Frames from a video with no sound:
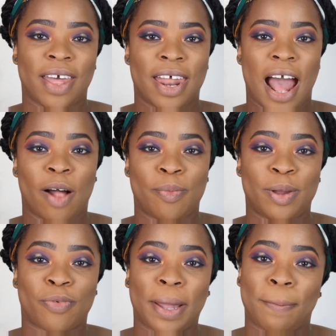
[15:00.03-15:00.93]
And then
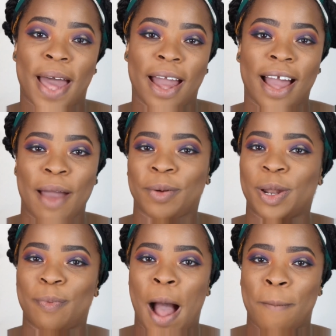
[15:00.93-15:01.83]
I'll be right back.
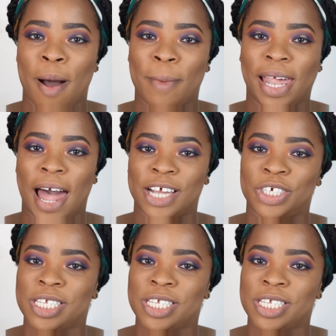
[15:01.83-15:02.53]
I'm gonna pop on my